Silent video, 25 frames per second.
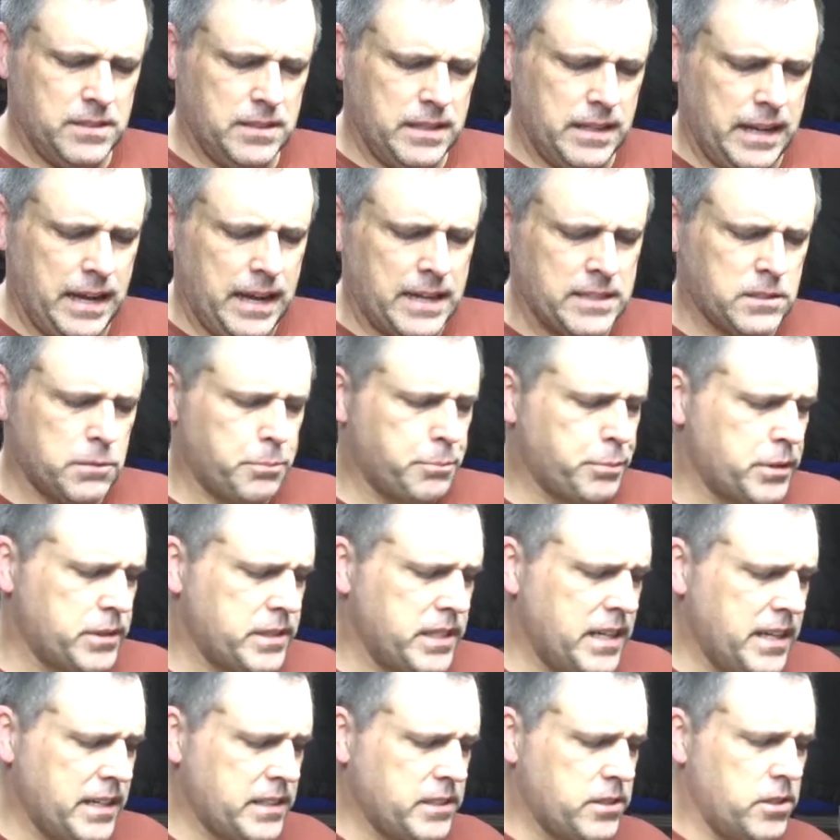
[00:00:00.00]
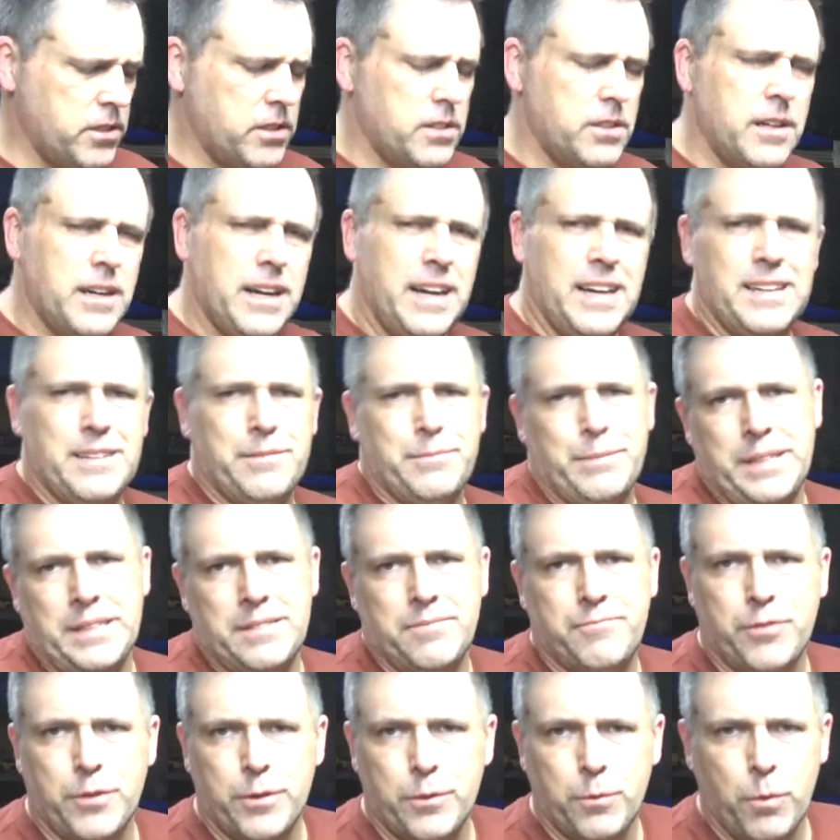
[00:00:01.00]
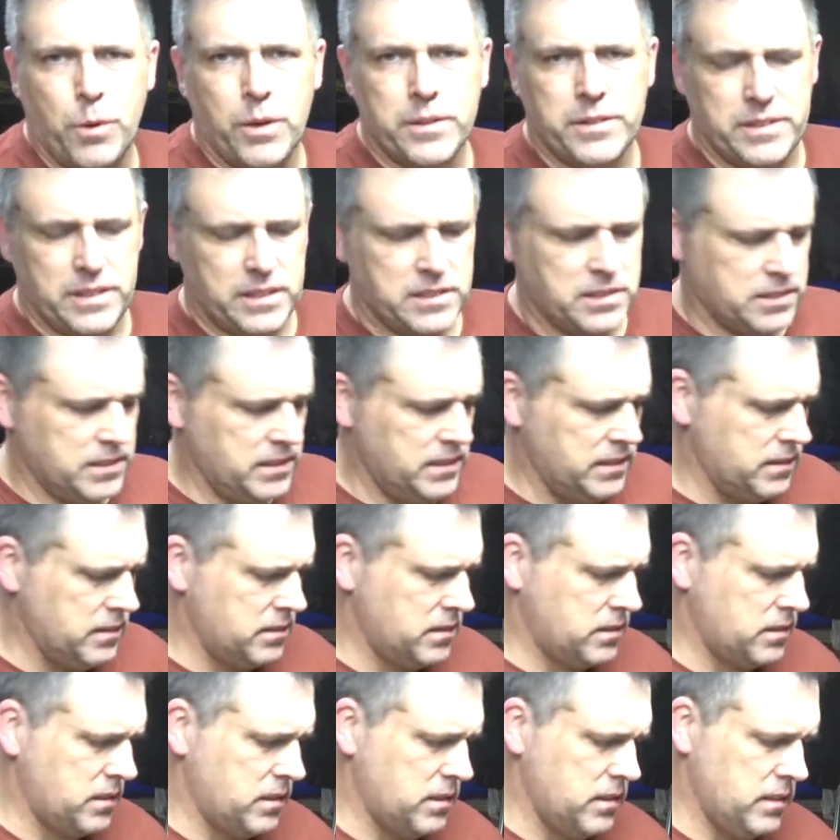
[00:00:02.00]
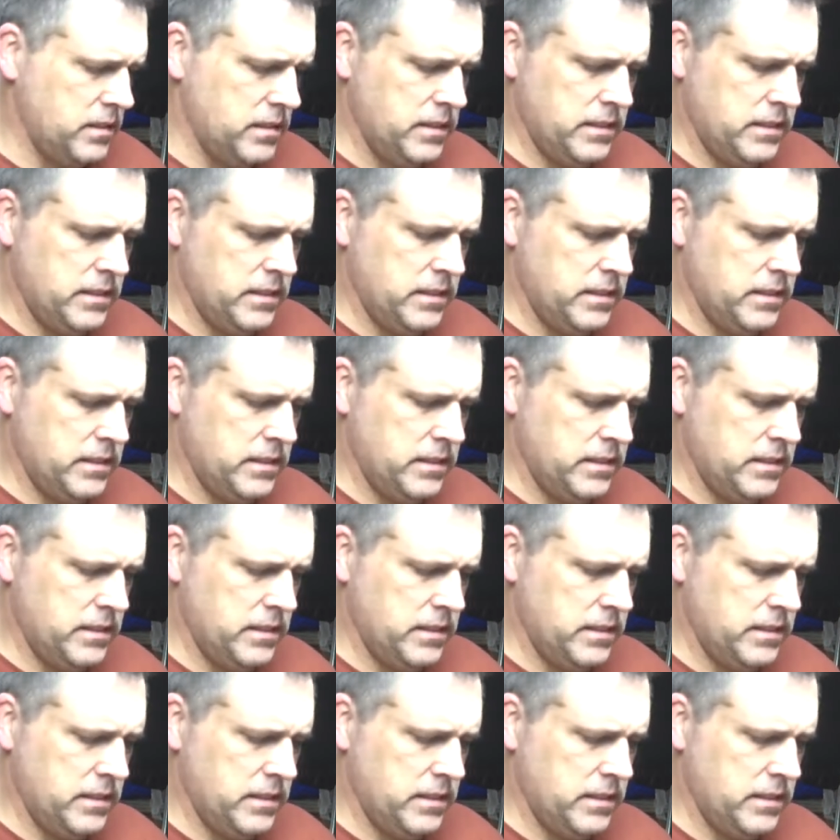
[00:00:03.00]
as a protector, I mean, for what this is,